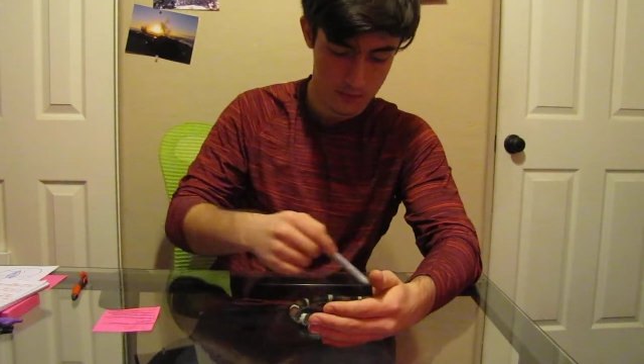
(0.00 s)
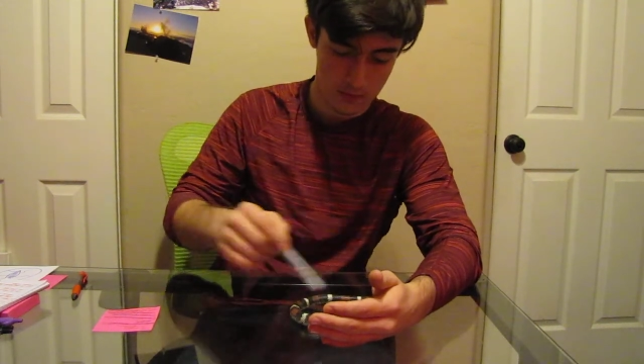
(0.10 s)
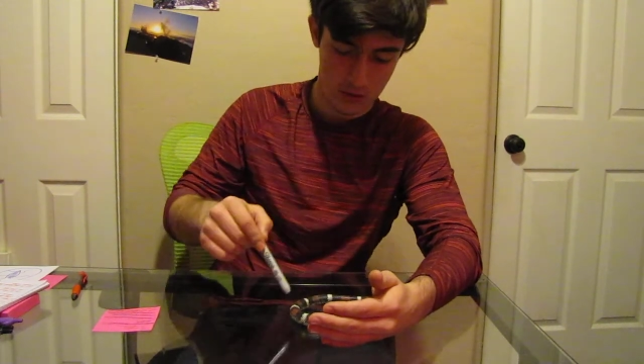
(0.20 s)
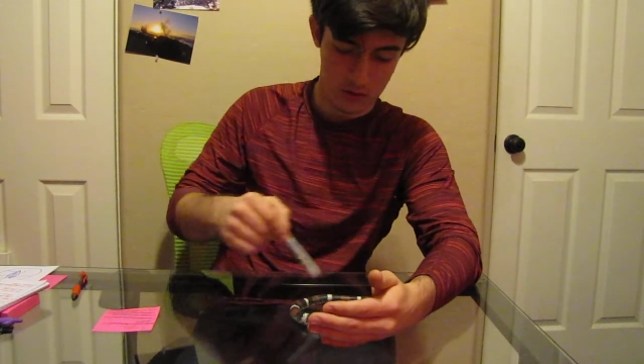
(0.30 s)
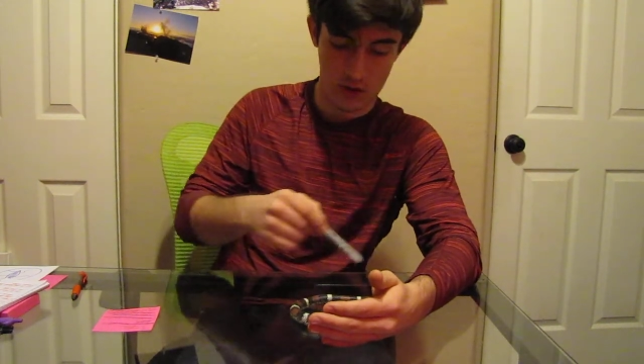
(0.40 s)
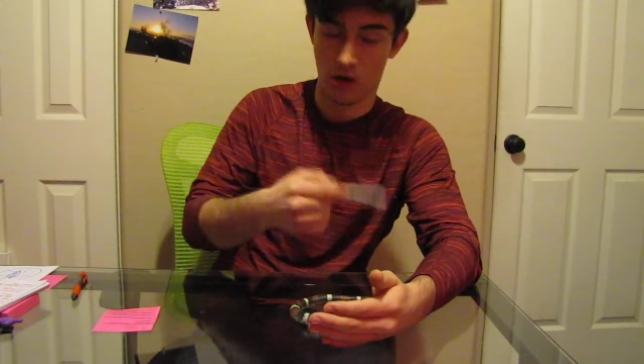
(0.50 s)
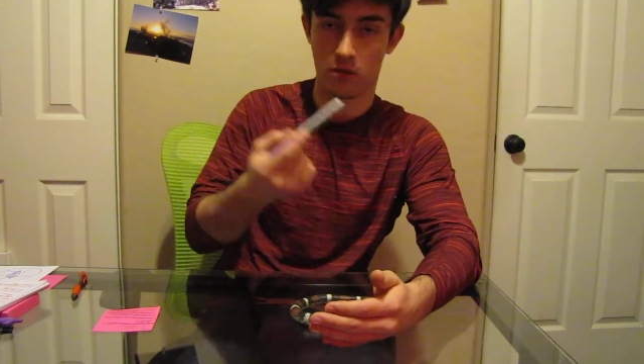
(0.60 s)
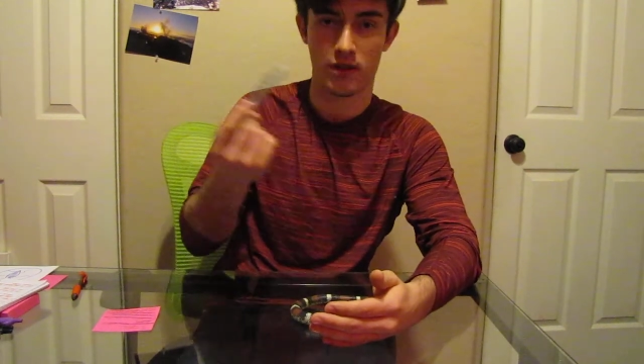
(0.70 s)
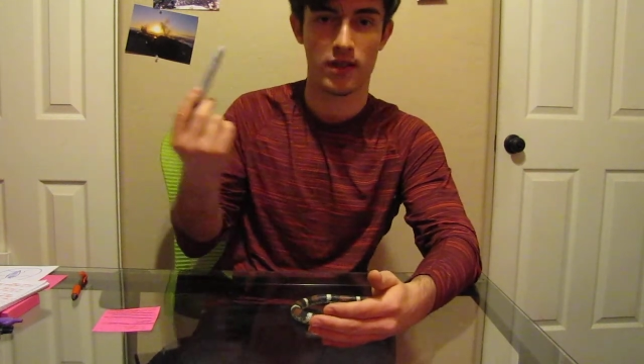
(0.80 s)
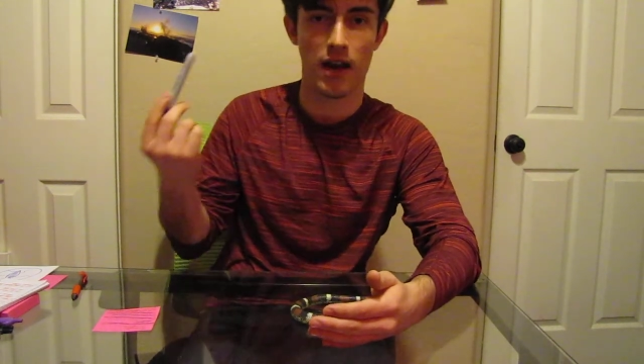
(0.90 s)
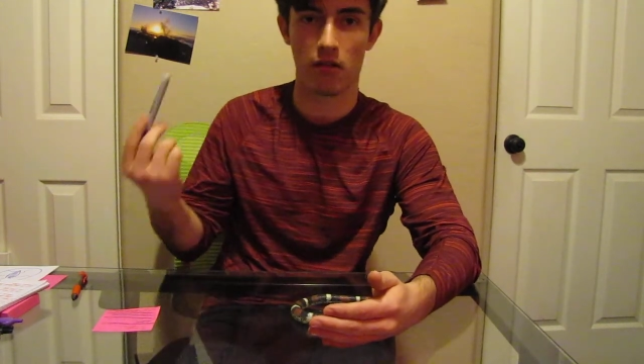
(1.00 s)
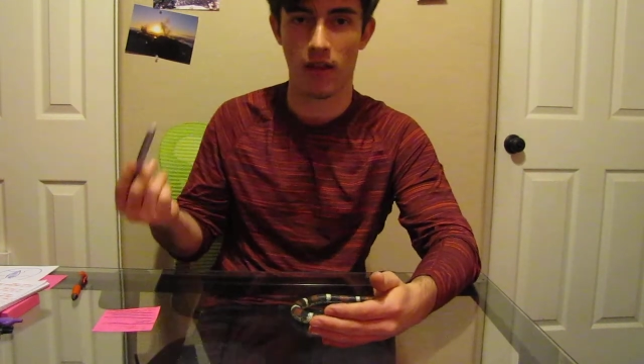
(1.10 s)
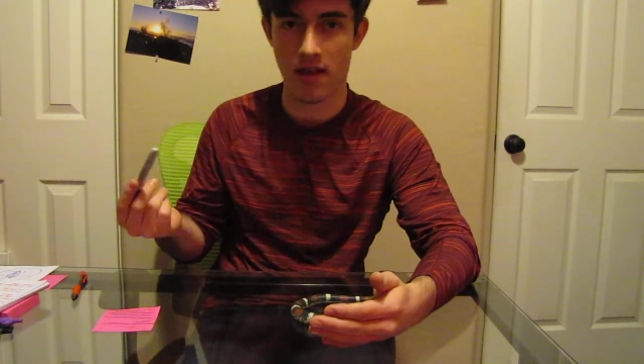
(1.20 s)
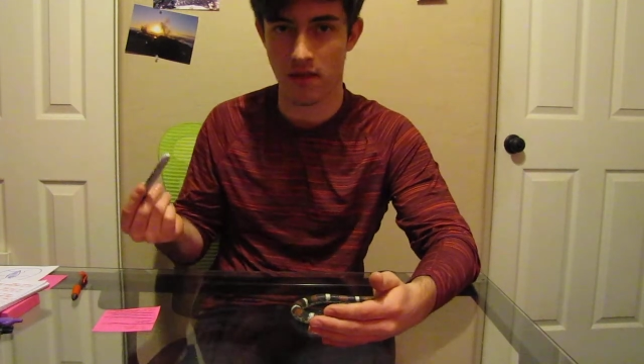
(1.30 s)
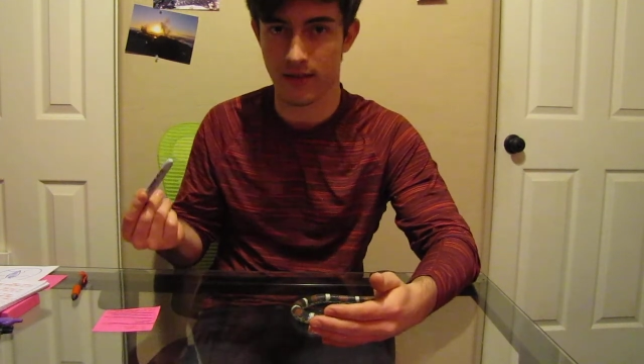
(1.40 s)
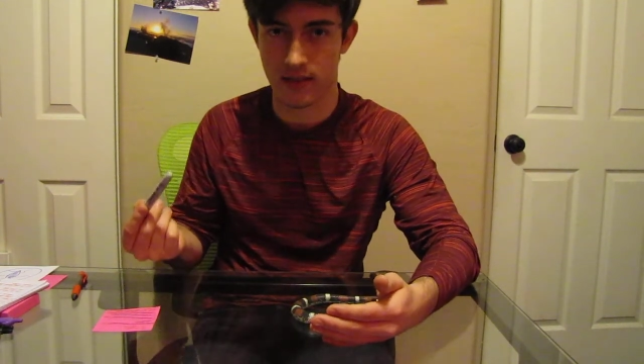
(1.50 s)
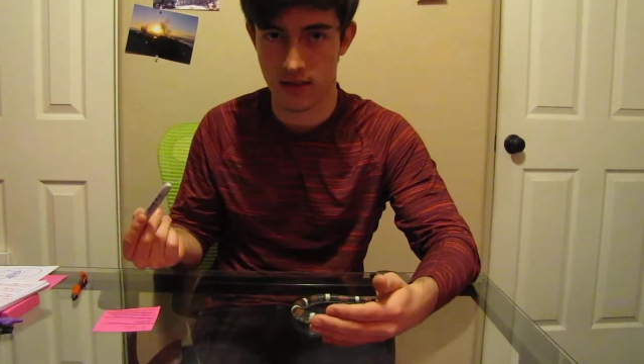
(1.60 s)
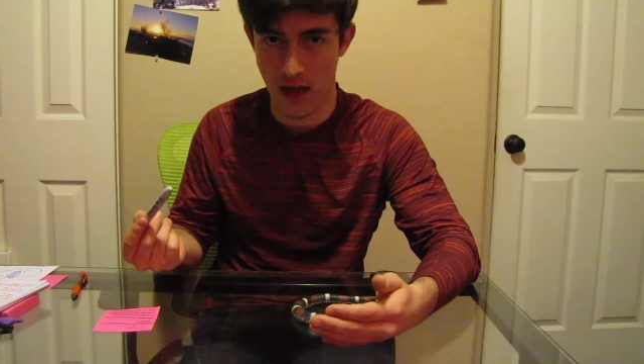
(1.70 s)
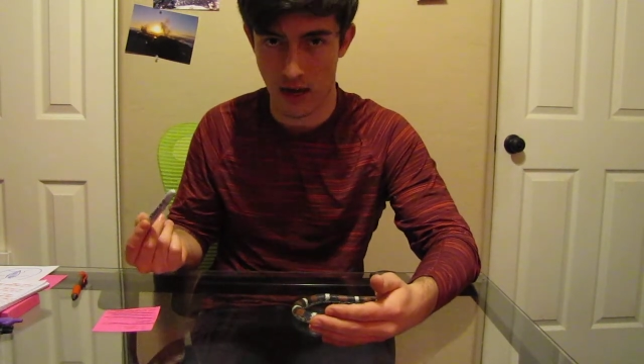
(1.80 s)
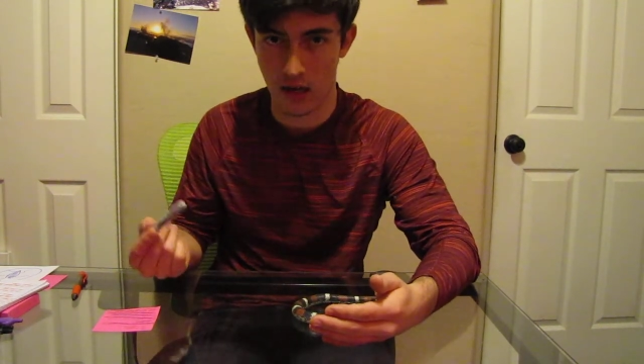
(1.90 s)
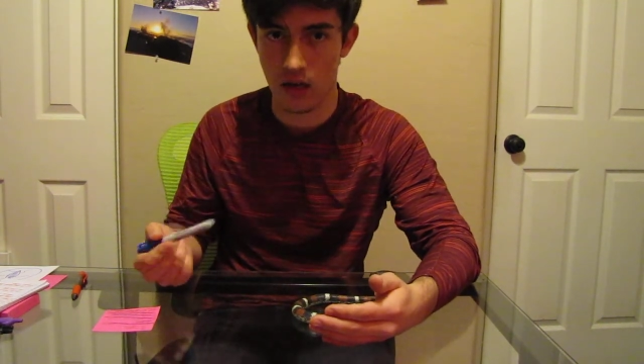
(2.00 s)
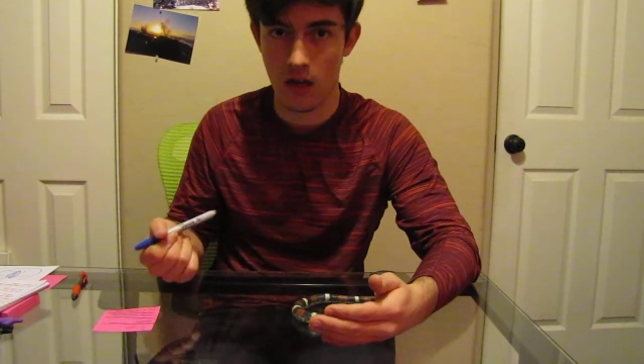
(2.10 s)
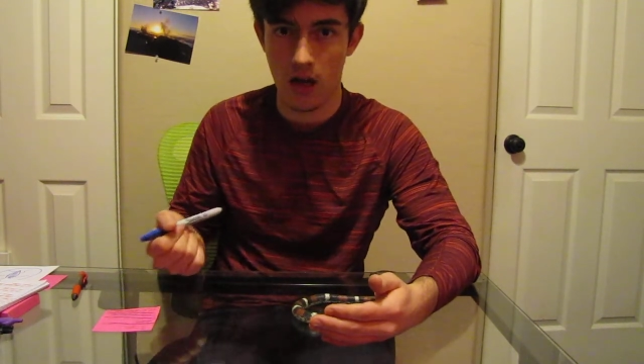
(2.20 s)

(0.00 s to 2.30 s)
which you know is the entire length of the snake.